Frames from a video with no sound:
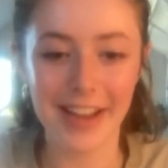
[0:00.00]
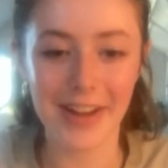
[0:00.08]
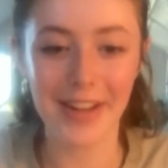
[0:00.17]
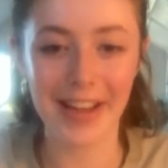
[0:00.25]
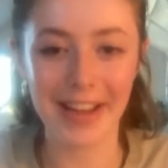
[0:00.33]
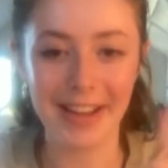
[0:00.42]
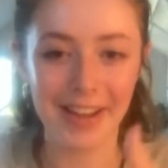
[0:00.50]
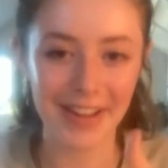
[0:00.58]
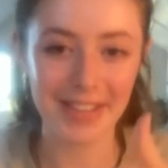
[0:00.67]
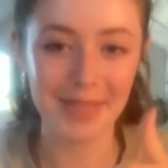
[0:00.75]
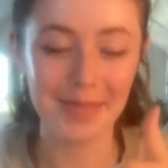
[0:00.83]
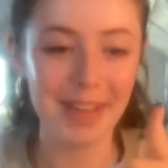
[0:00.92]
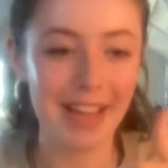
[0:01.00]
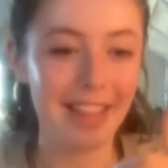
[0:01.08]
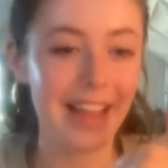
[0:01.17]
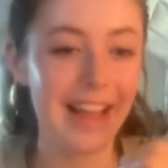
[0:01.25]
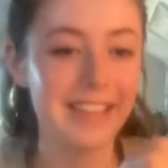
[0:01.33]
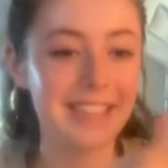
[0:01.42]
Okay, awesome.
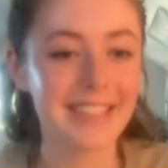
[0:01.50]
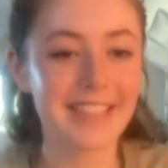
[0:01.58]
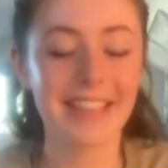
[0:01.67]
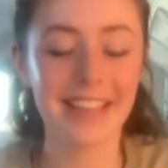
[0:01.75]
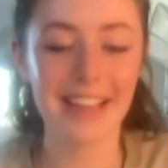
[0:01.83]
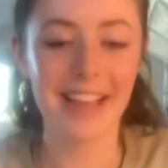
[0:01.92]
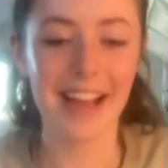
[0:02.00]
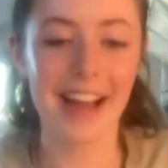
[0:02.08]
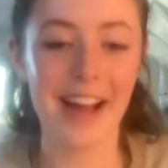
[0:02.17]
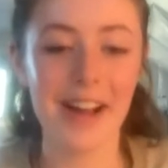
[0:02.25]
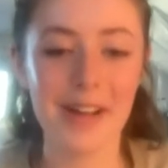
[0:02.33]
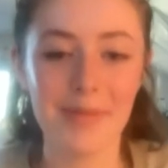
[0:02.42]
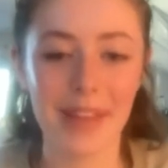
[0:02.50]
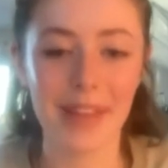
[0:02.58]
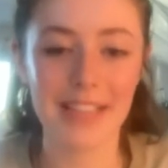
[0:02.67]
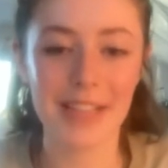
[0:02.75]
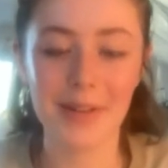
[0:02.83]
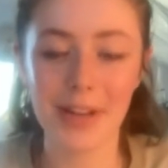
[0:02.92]
That's
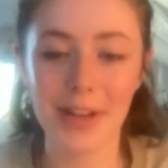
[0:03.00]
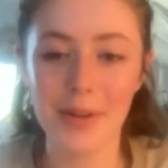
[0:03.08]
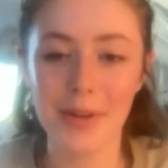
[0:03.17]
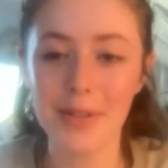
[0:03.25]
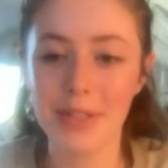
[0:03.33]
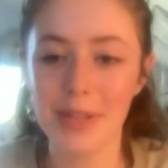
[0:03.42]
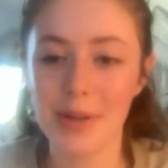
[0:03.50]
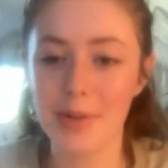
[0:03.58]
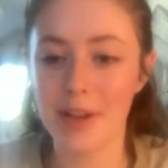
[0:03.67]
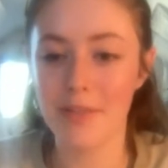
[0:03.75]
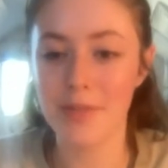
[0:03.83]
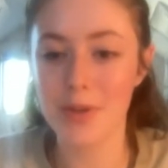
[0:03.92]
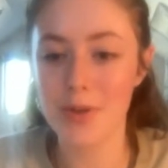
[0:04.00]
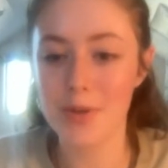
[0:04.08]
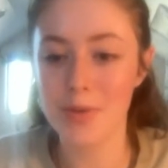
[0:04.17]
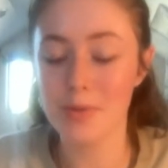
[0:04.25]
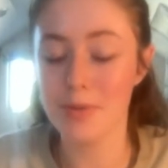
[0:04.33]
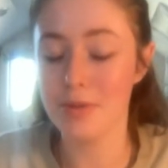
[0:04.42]
how it goes. So if
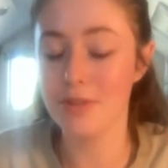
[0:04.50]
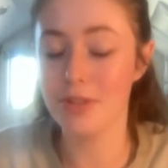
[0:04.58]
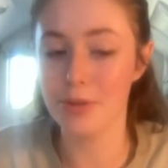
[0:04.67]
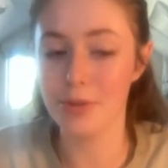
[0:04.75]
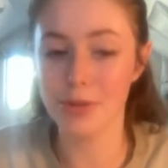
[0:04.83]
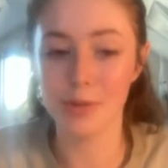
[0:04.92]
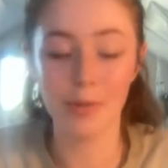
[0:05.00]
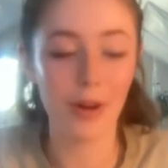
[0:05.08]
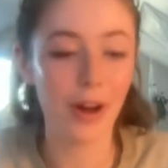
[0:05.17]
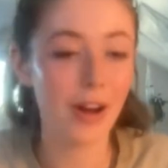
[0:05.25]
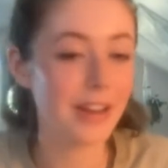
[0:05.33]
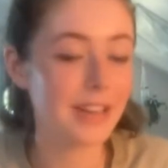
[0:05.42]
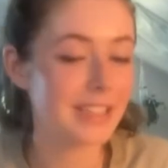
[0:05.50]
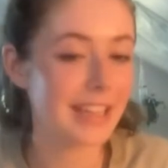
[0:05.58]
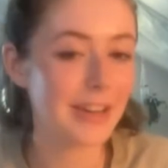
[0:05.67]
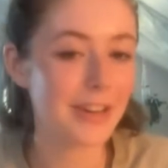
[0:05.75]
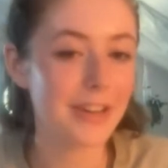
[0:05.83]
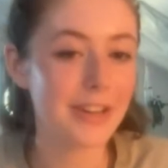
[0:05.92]
you choose to not get
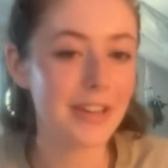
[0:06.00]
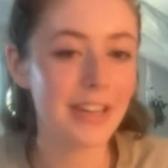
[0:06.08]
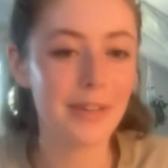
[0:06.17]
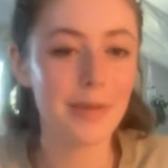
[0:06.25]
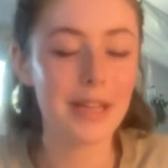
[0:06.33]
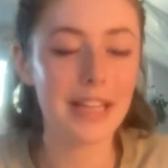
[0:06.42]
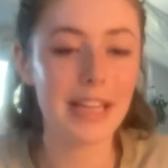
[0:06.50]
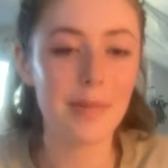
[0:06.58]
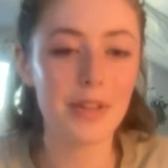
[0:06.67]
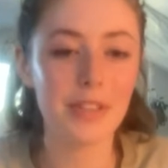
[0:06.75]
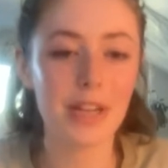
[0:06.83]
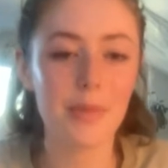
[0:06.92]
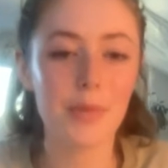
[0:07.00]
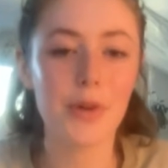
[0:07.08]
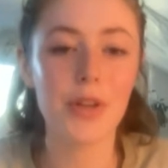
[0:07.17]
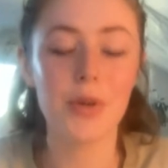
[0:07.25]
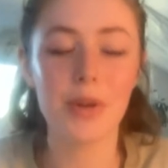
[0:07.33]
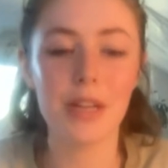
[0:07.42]
our weekly emails anymore,
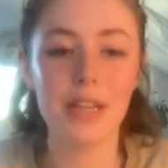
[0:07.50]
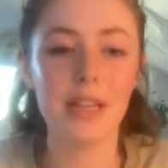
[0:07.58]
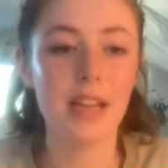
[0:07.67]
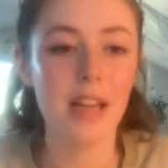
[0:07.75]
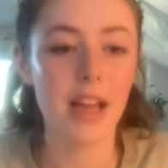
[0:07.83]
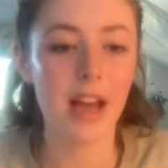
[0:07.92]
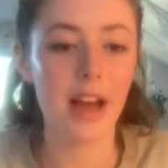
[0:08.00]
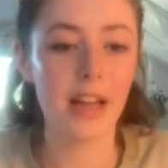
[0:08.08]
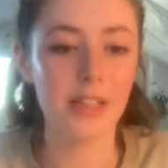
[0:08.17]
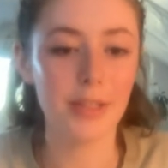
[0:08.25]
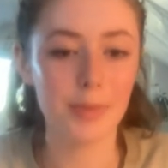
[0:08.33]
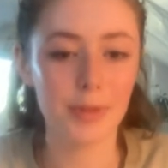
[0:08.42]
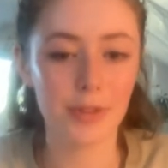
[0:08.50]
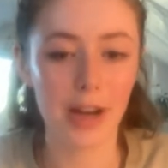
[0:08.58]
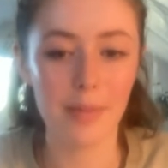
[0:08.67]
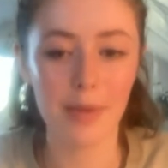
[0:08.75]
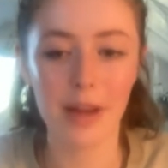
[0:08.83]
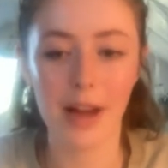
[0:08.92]
you can
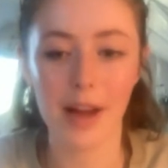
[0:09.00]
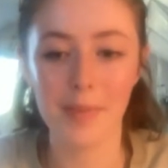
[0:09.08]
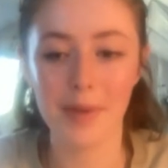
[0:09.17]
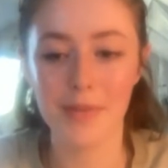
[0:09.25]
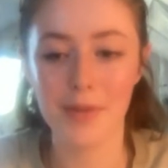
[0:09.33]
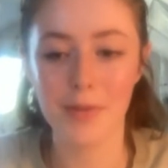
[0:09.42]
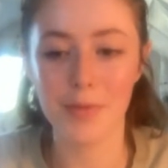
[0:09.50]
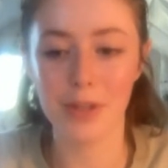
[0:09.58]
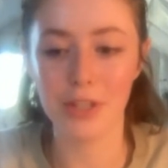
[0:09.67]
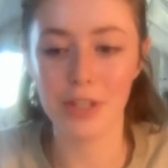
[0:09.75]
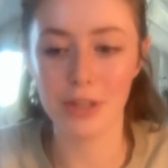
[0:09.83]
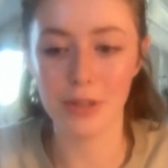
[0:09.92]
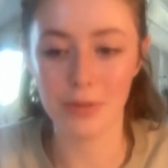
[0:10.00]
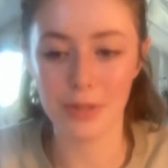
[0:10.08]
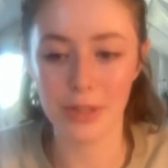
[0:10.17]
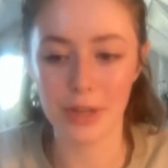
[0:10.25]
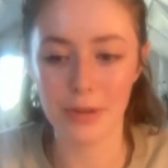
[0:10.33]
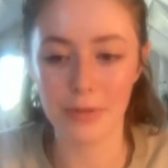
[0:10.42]
unsubscribe if you wish to do
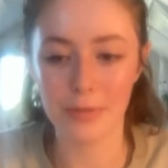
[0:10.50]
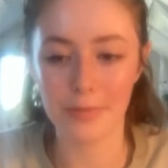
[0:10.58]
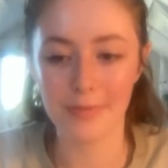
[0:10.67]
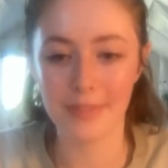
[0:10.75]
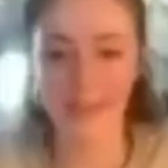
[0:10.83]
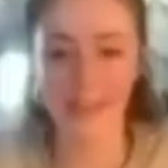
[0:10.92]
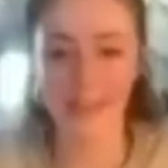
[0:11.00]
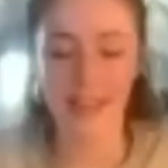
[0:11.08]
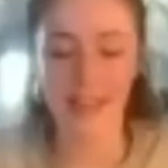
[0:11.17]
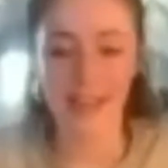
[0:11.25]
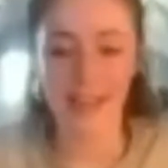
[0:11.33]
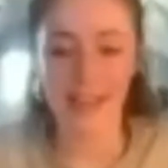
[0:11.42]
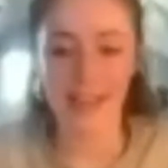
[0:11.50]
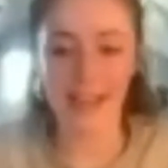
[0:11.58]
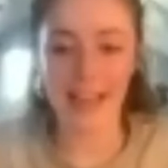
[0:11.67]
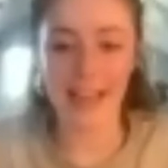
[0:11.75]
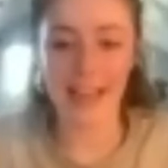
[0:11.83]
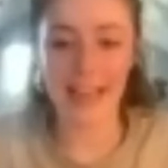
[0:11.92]
so.
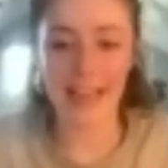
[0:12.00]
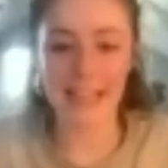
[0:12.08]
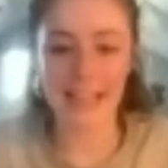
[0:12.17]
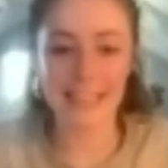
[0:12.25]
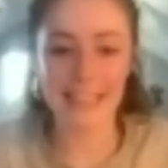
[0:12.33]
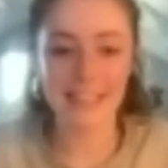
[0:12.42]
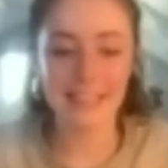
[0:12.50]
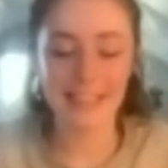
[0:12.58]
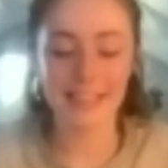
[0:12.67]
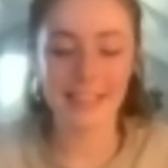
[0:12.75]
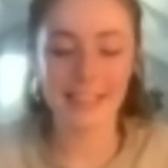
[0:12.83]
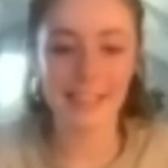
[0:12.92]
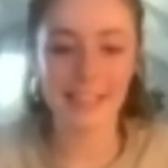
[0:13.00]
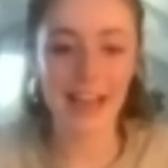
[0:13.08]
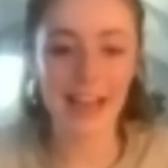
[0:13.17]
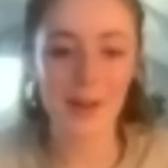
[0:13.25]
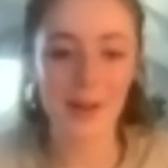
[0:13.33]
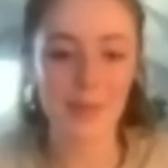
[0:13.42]
And yeah,
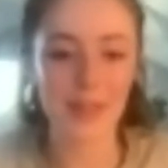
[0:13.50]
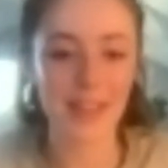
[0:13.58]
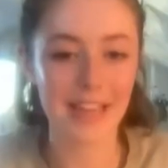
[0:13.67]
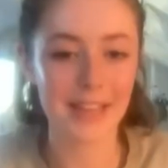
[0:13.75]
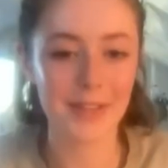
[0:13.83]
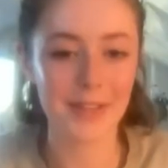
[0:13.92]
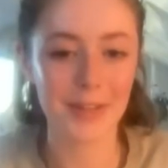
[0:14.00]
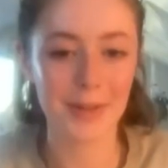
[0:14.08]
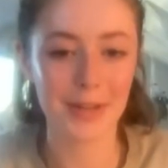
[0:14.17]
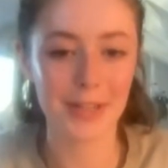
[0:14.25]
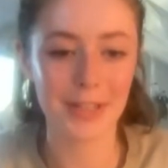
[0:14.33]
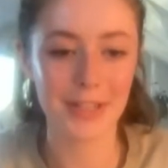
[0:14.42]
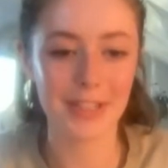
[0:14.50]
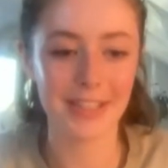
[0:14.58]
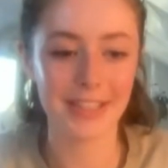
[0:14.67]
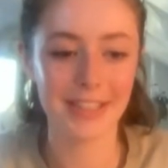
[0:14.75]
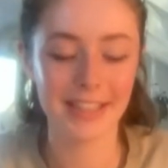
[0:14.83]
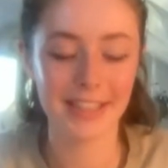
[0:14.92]
I hope that answers your
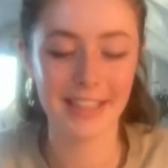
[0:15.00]
question.